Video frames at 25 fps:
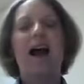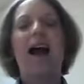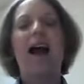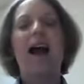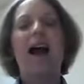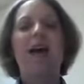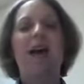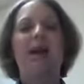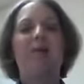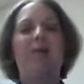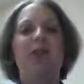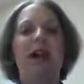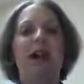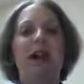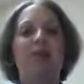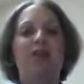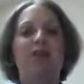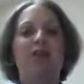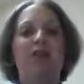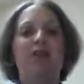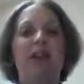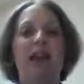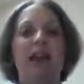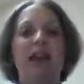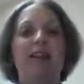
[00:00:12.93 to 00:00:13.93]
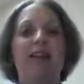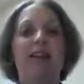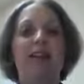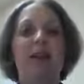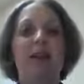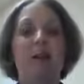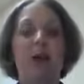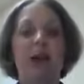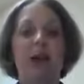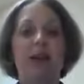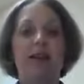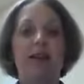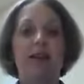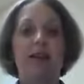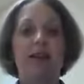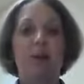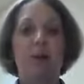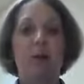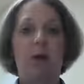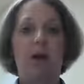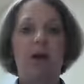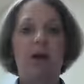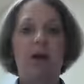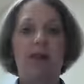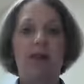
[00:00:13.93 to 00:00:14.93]
I am Dr. Jeanette DeWitt
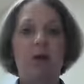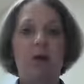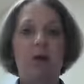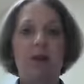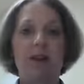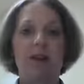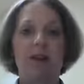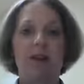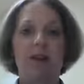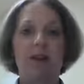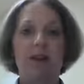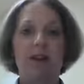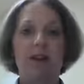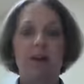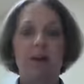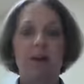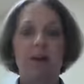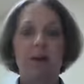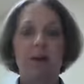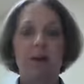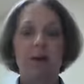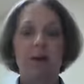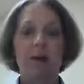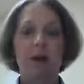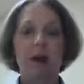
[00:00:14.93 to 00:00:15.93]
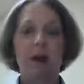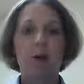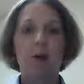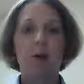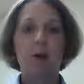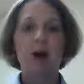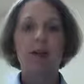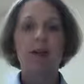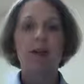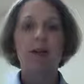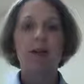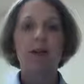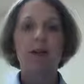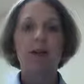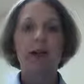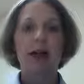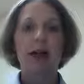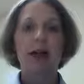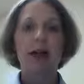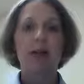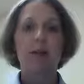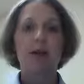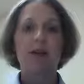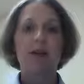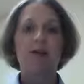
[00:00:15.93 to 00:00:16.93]
with DeWitt Physical Therapy and Wellness.
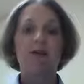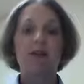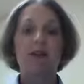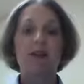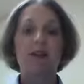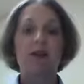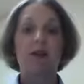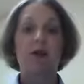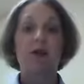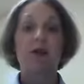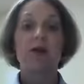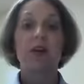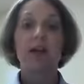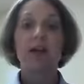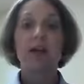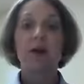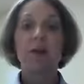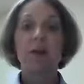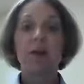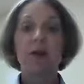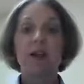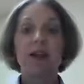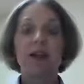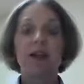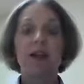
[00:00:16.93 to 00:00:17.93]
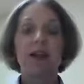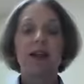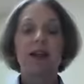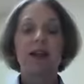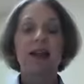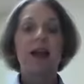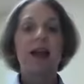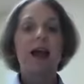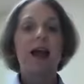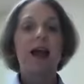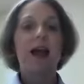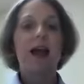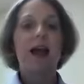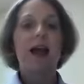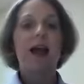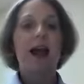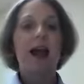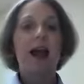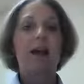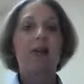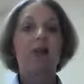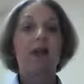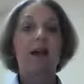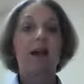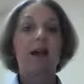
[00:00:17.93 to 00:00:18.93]
I am a physical therapist, an
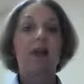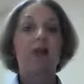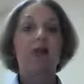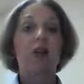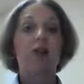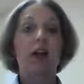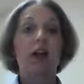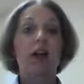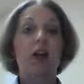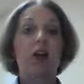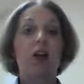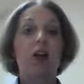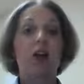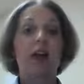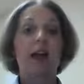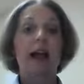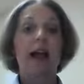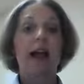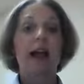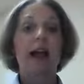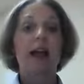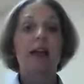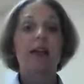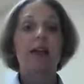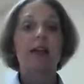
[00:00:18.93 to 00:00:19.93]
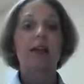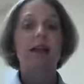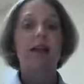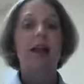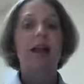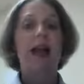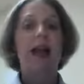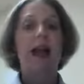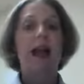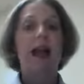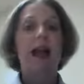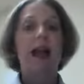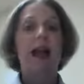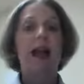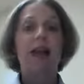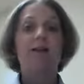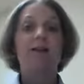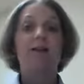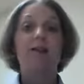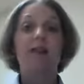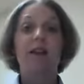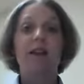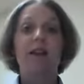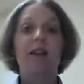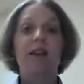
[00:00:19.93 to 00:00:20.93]
athletic trainer, and a
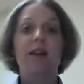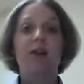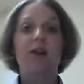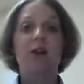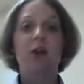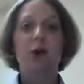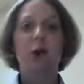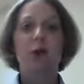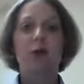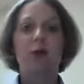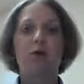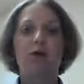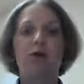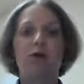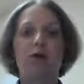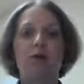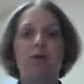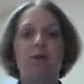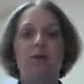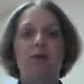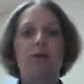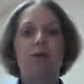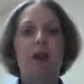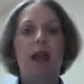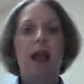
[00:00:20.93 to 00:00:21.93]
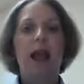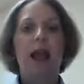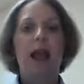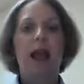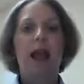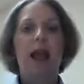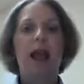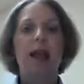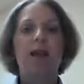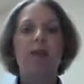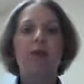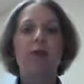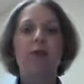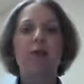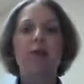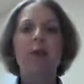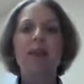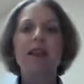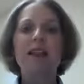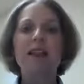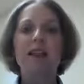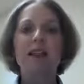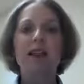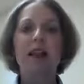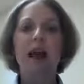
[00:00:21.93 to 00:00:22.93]
fitness coach. And the
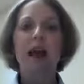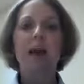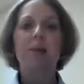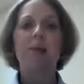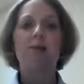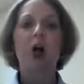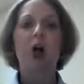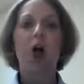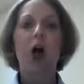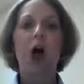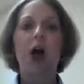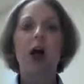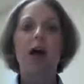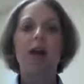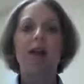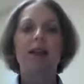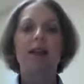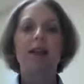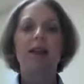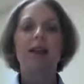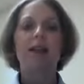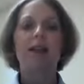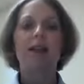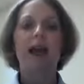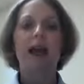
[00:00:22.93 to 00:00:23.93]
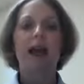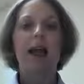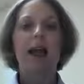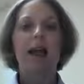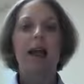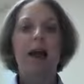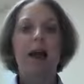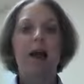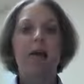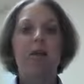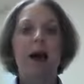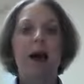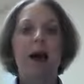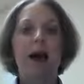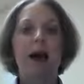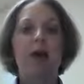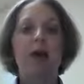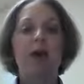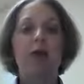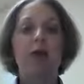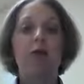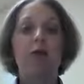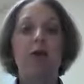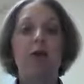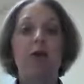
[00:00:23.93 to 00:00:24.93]
reason I'm talking today
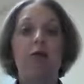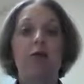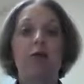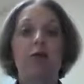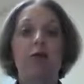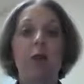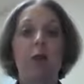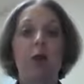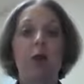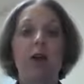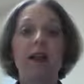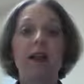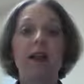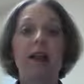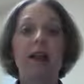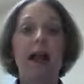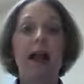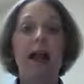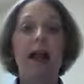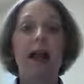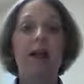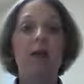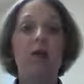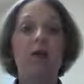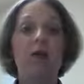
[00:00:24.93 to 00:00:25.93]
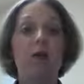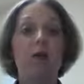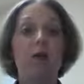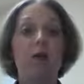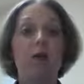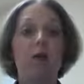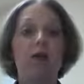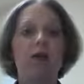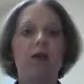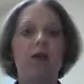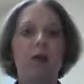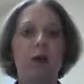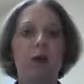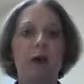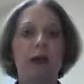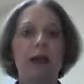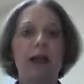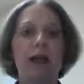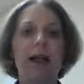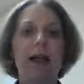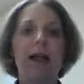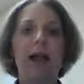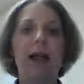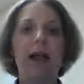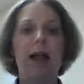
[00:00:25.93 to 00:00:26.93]
about rolling an ankle or
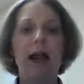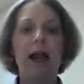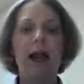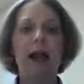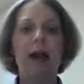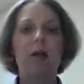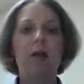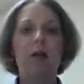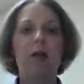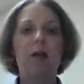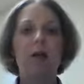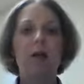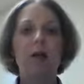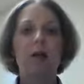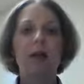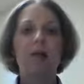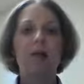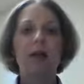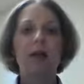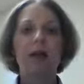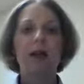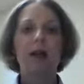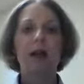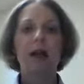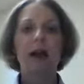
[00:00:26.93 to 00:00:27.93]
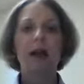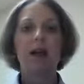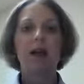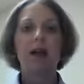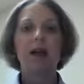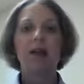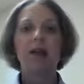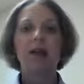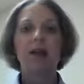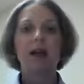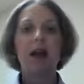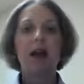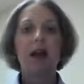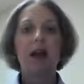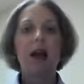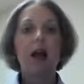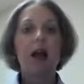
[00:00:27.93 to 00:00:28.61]
spraining an ankle is because